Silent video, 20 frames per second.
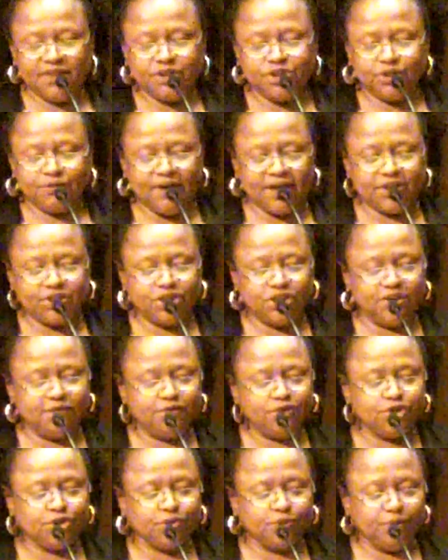in the direction
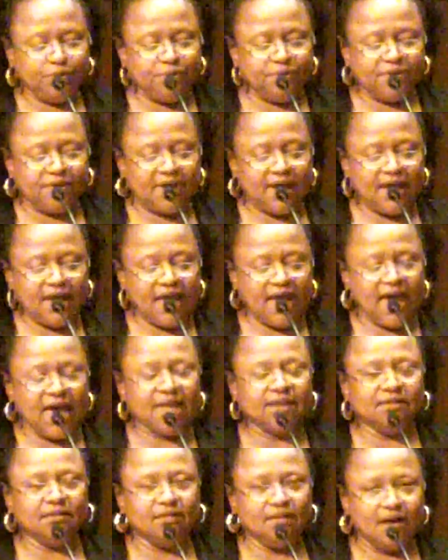of truth
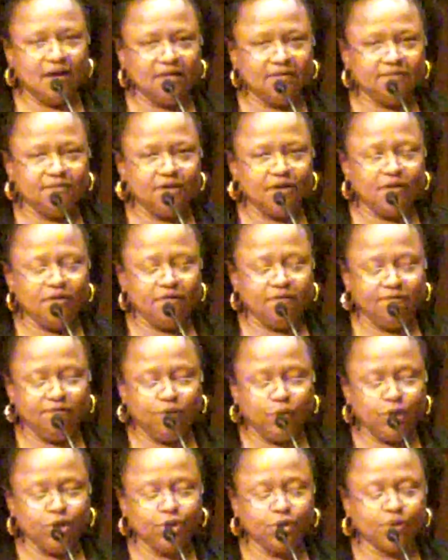and love
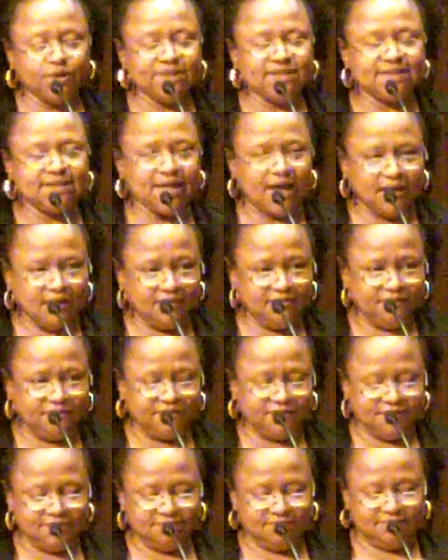for
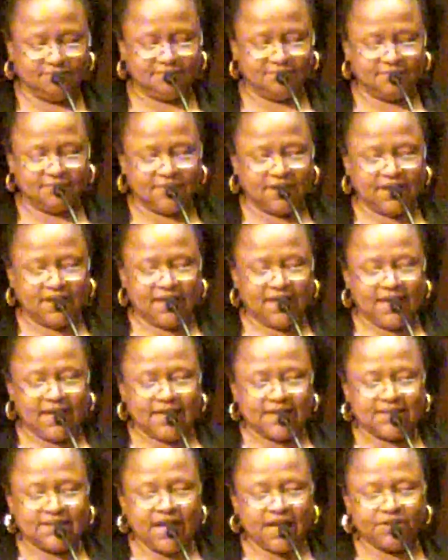yourself.
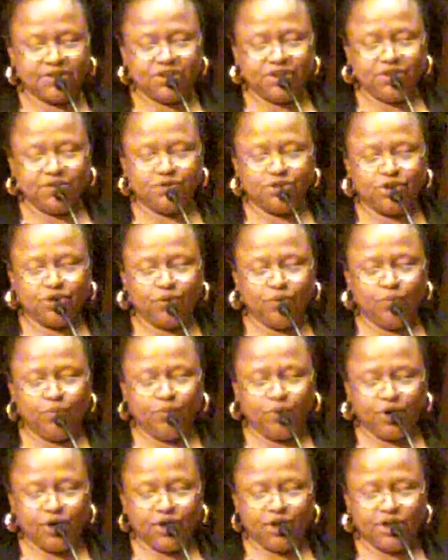Not to use your
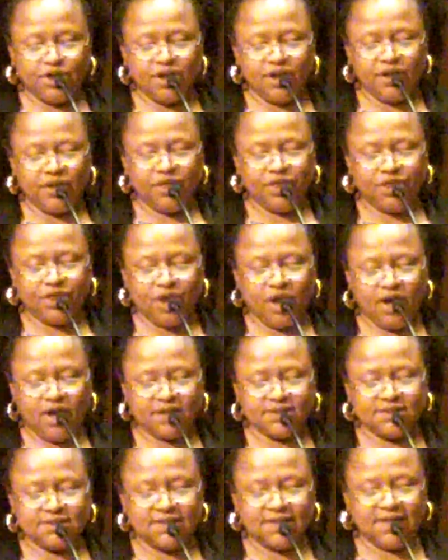word,
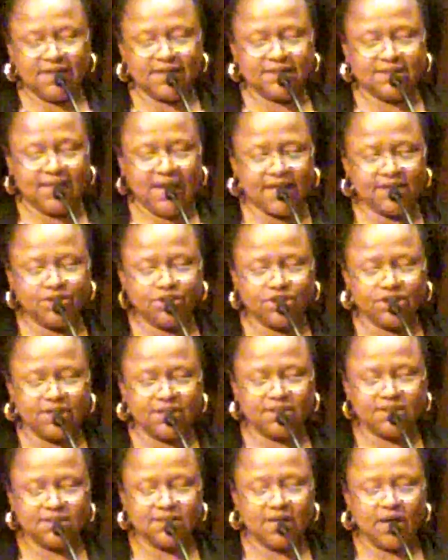thoughts,
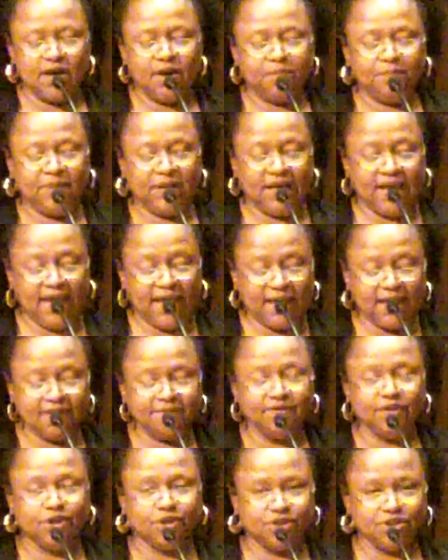intentions,
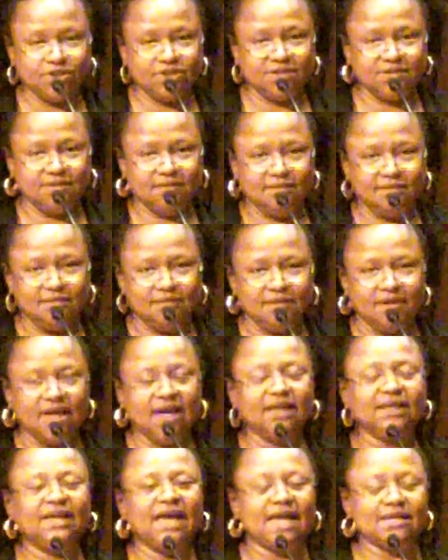behaviors
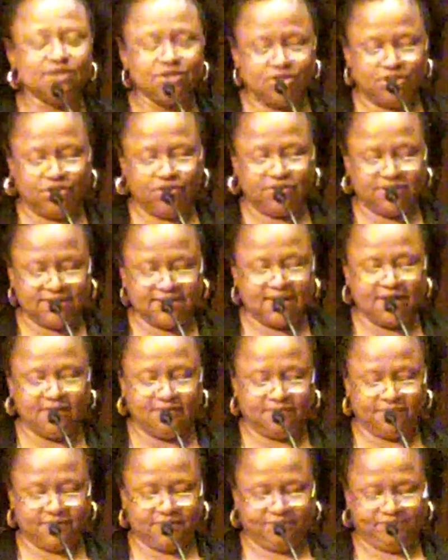against
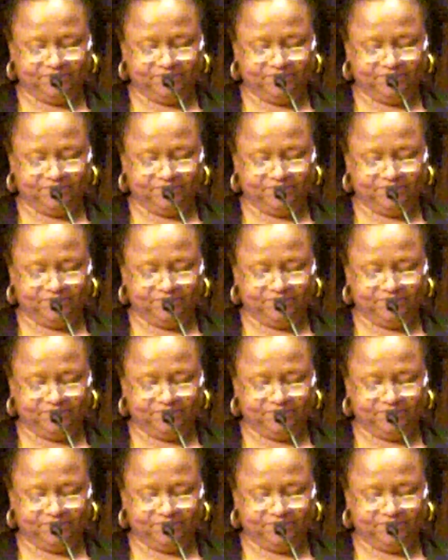yourself.